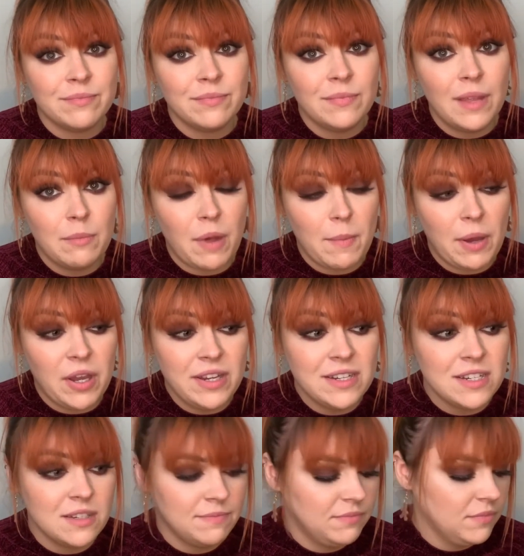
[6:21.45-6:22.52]
in my mind.
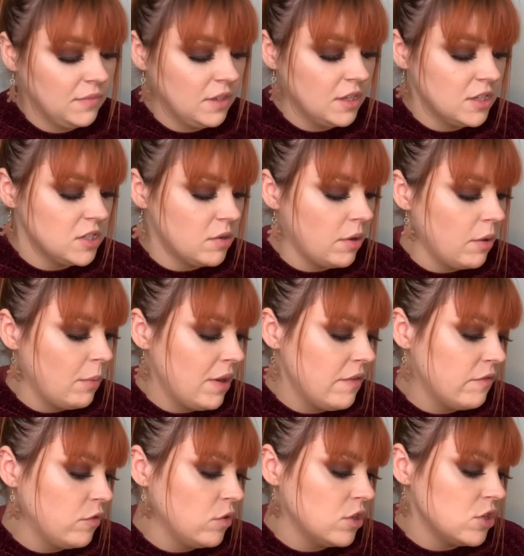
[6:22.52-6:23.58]
So I went
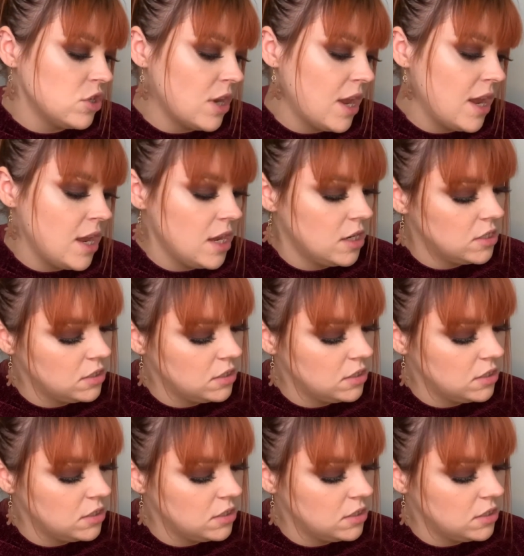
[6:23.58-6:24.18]
for the shade,